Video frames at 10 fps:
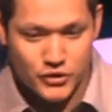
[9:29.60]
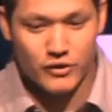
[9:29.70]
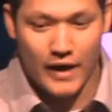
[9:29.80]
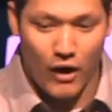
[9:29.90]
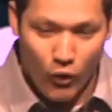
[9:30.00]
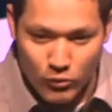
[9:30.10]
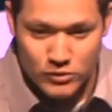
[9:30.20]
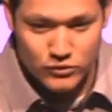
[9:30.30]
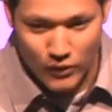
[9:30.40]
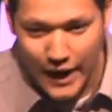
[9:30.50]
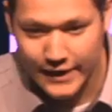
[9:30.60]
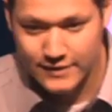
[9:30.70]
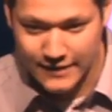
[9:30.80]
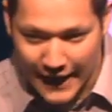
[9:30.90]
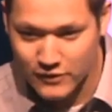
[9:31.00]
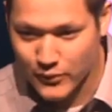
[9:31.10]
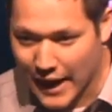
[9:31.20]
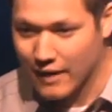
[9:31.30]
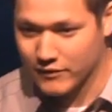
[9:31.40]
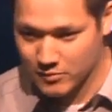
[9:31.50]
sure that Homer's writings, as we
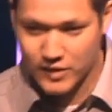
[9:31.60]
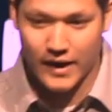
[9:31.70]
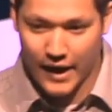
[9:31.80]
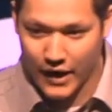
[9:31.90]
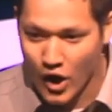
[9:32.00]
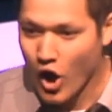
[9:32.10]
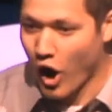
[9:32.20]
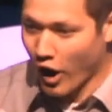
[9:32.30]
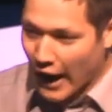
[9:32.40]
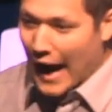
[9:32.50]
have them today, are